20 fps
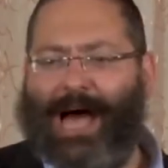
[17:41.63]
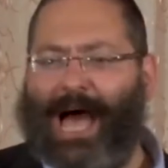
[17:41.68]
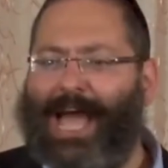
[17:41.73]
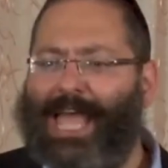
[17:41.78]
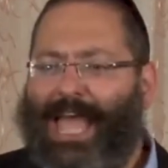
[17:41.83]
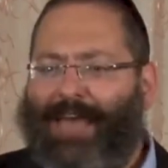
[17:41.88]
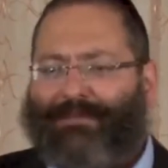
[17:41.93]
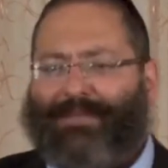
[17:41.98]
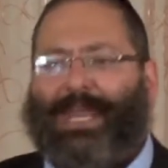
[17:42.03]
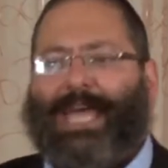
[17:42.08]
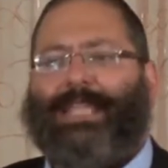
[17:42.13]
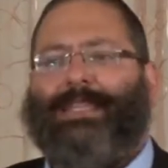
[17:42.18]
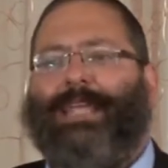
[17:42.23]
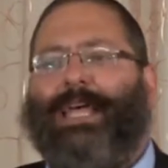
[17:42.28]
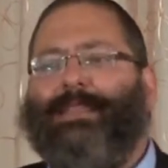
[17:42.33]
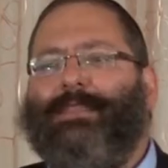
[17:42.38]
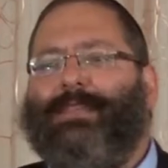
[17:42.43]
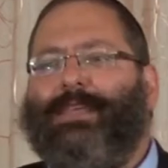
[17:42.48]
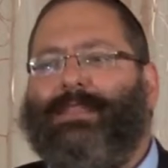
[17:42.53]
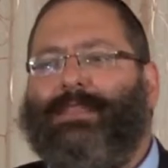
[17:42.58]
I have an
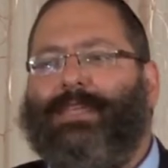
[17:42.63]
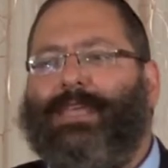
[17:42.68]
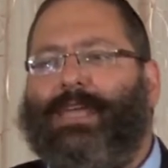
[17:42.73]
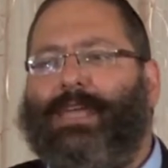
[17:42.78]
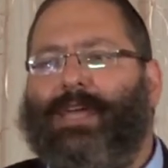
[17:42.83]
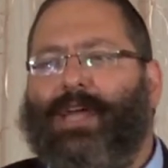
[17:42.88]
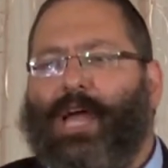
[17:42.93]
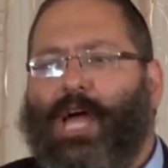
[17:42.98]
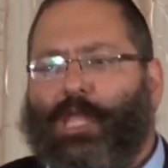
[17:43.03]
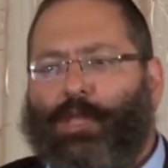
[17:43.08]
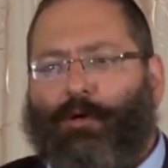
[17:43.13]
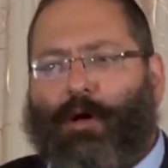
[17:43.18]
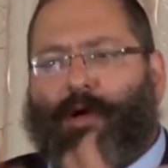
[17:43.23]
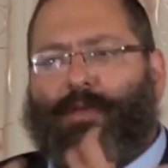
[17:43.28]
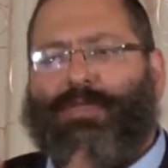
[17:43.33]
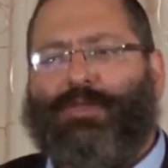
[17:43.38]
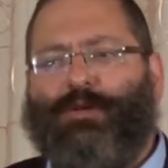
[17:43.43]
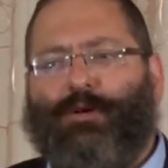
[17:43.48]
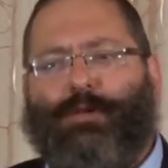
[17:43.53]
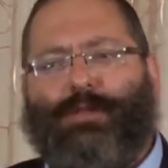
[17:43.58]
identity. There are
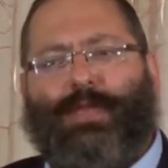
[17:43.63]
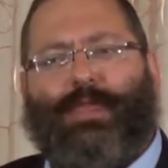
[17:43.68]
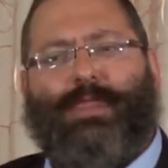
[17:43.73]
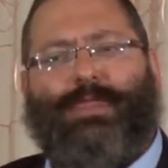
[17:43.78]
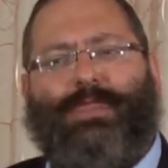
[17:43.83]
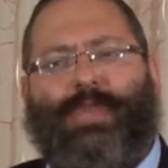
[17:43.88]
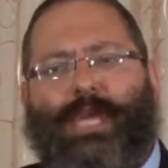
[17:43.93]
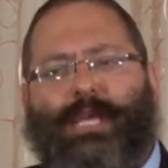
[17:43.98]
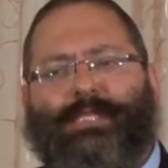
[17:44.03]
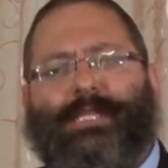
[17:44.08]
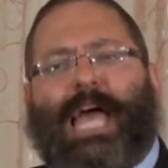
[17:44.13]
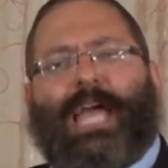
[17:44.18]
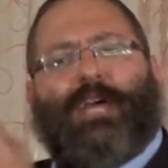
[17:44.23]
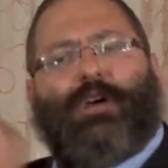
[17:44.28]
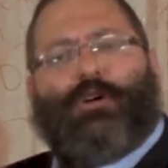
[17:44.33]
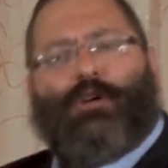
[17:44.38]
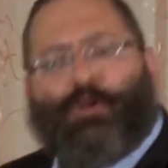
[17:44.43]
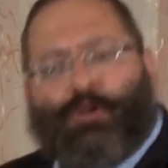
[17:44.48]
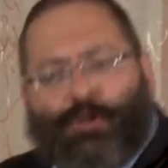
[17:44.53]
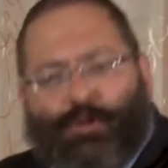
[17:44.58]
certain things I
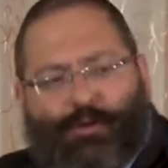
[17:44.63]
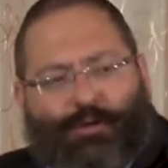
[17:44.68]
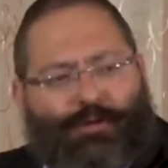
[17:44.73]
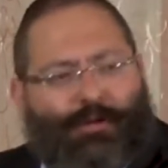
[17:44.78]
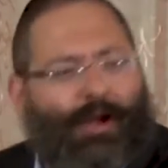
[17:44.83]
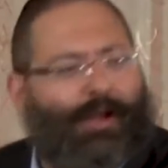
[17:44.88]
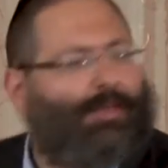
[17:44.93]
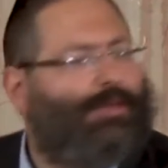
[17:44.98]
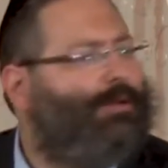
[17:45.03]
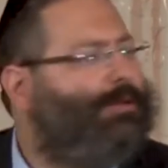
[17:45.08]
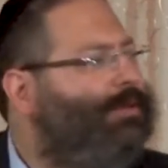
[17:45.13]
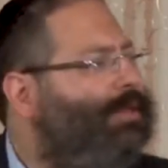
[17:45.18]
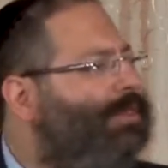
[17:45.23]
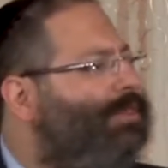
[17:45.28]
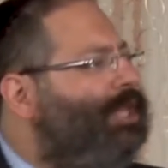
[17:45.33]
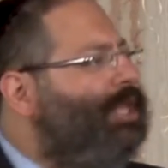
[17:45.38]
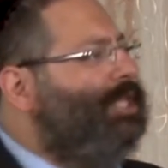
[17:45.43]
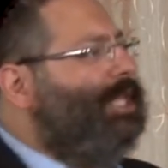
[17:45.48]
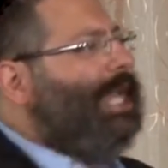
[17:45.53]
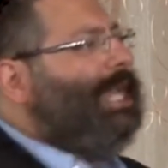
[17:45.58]
could do. There are certain
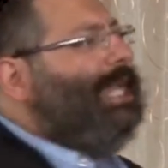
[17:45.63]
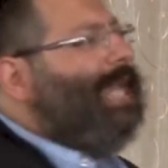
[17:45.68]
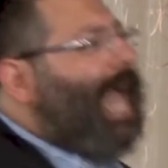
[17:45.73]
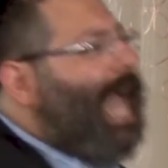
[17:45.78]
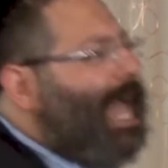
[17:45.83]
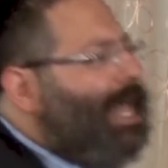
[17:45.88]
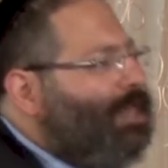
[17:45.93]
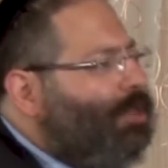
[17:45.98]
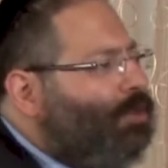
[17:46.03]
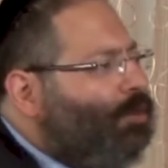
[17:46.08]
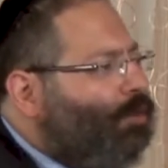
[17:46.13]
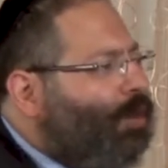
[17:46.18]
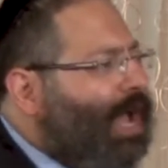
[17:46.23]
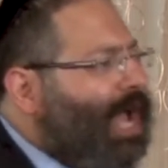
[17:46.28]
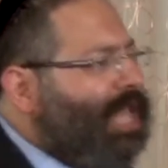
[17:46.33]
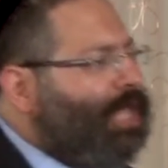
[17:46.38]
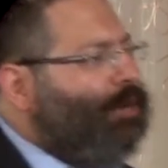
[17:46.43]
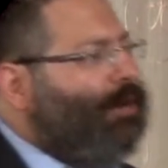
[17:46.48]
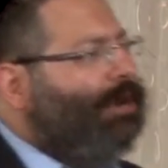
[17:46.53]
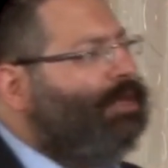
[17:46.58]
things I can't do.
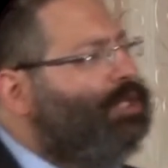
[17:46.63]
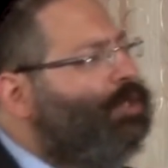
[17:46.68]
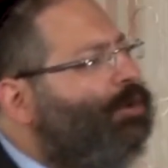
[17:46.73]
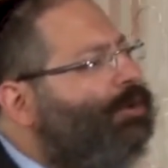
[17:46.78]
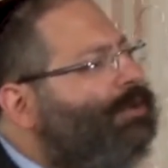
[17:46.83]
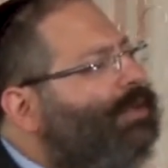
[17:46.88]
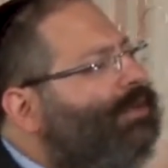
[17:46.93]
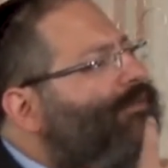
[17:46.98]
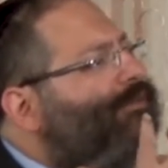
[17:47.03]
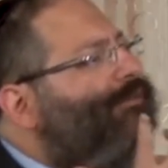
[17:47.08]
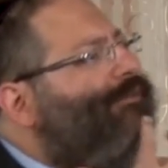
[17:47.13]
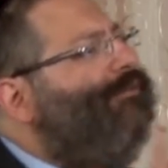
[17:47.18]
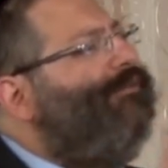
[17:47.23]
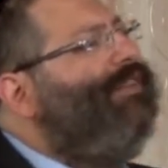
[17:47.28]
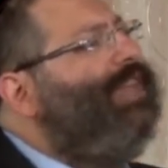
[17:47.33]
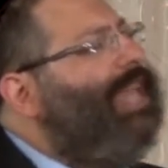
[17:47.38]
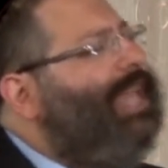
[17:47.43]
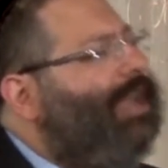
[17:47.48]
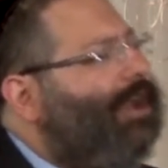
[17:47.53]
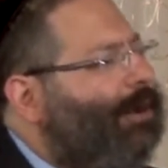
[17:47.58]
There are certain
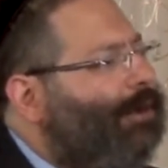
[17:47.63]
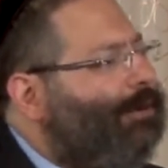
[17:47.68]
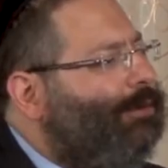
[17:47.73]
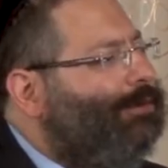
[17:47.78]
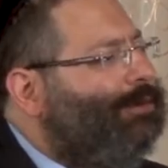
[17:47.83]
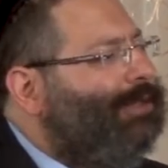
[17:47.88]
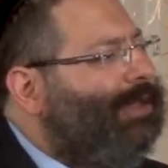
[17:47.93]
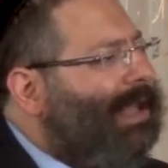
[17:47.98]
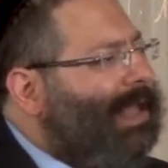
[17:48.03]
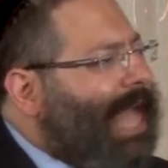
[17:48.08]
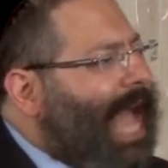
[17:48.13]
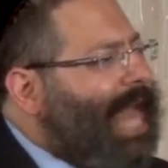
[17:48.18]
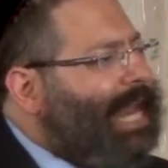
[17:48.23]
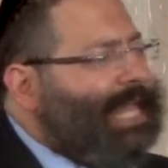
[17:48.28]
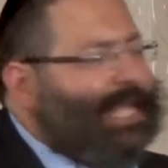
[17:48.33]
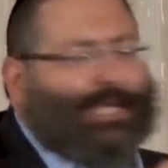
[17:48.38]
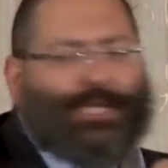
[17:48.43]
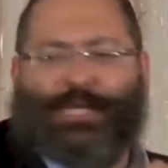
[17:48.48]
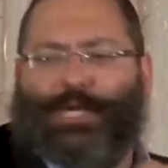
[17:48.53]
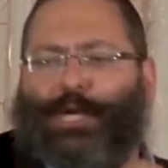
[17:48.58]
fears and
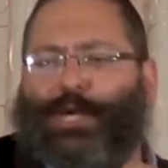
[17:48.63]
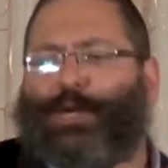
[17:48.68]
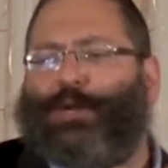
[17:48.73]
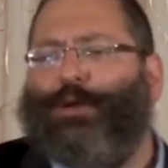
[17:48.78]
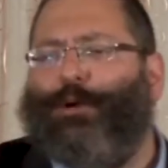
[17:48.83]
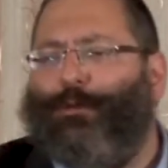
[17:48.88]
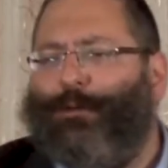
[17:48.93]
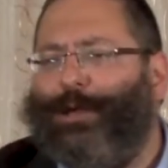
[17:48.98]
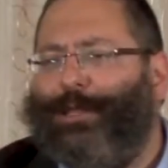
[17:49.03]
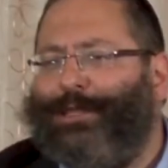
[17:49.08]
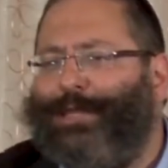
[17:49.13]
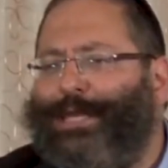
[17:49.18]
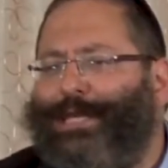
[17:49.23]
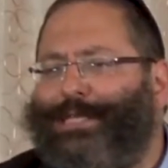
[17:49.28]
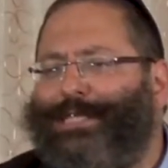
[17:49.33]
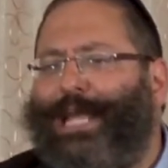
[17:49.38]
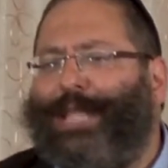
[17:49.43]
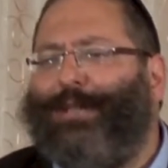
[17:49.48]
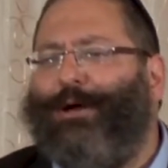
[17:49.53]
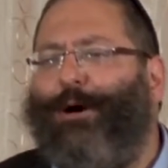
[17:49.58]

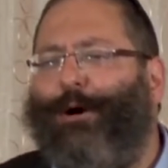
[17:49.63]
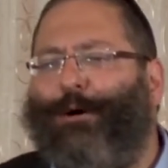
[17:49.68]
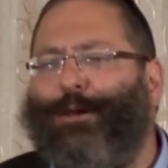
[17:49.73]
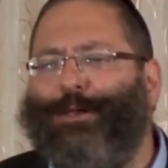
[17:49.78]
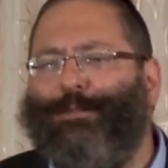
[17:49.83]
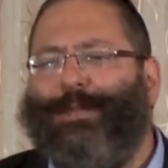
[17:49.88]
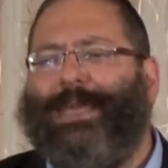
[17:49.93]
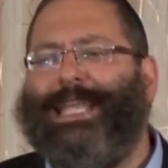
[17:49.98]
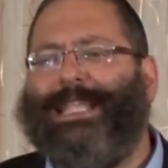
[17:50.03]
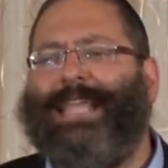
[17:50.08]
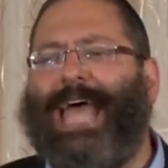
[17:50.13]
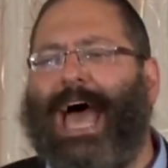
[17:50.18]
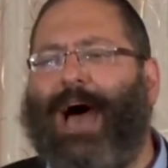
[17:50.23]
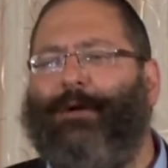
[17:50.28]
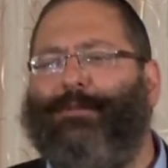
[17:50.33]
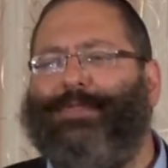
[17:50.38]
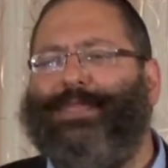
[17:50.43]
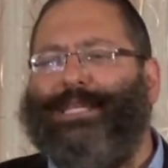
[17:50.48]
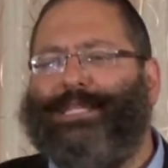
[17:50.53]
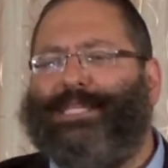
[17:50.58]
insecurities that hold me
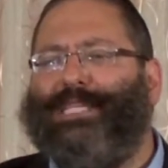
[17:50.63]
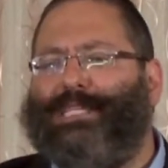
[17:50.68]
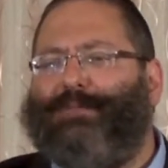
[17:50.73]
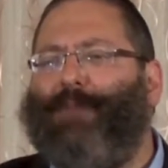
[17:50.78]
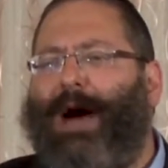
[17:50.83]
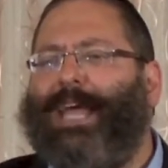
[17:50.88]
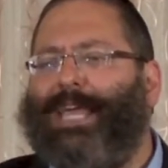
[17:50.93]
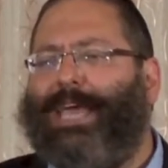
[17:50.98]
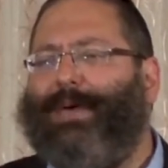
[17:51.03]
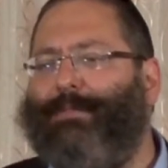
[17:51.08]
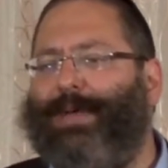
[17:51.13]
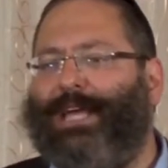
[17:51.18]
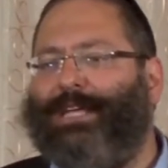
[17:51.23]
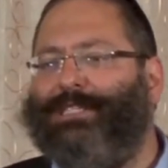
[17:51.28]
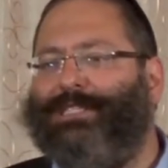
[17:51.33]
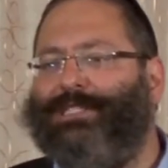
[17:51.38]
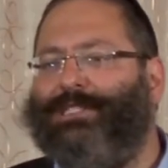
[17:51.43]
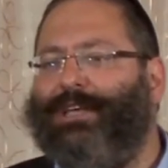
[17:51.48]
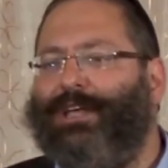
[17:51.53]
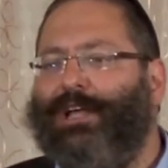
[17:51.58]
down. This is my
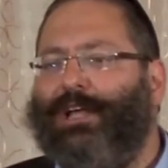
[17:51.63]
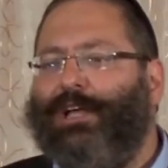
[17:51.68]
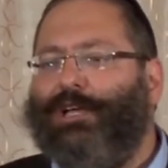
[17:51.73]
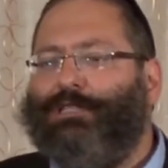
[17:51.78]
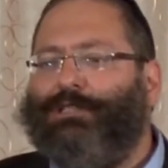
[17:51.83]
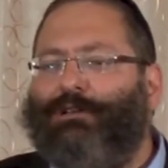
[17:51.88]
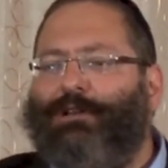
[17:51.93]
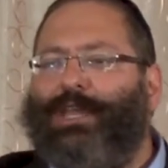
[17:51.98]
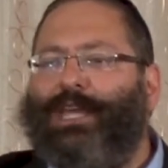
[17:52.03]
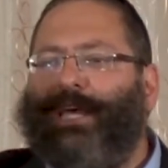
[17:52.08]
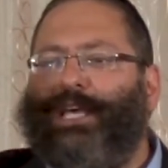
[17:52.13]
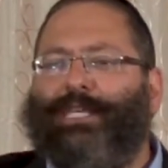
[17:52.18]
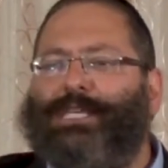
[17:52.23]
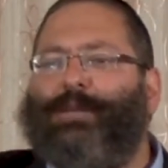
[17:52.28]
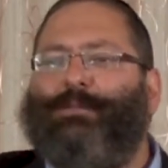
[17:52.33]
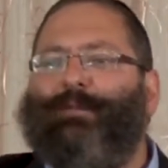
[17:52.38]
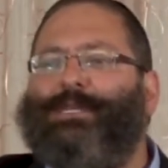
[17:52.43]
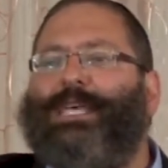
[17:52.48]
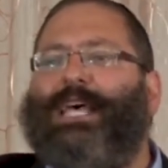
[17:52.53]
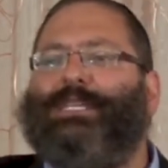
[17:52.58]
image.
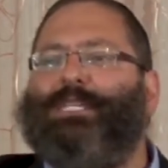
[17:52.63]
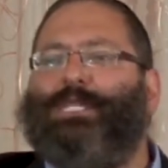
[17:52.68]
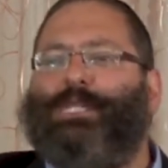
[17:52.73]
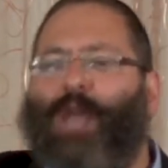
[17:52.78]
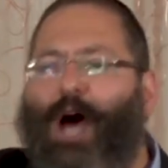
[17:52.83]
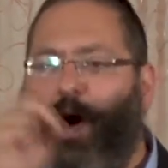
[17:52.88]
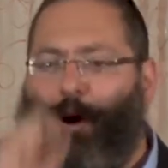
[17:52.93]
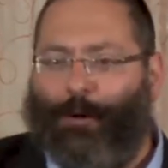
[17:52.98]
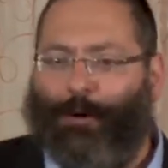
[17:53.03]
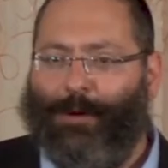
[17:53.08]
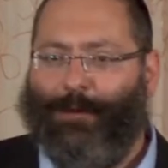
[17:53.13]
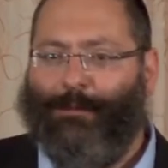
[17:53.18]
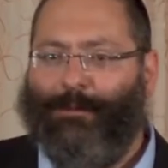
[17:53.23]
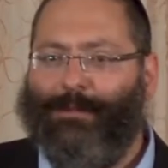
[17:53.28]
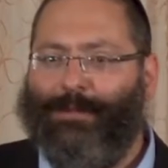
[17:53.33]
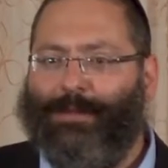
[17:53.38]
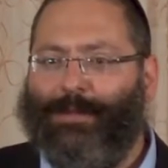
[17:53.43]
Judaism says no.